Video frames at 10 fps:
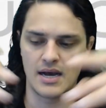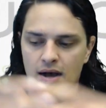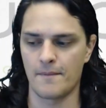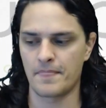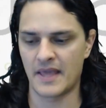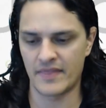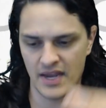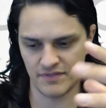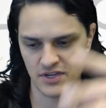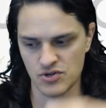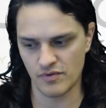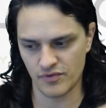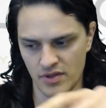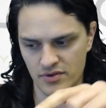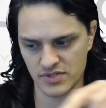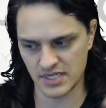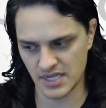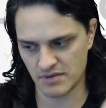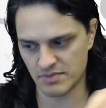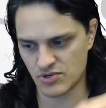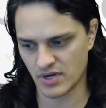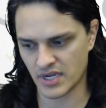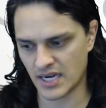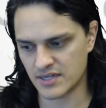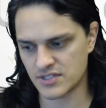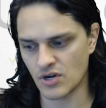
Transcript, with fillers: um, and then if they show up for others, they tend to be truncated.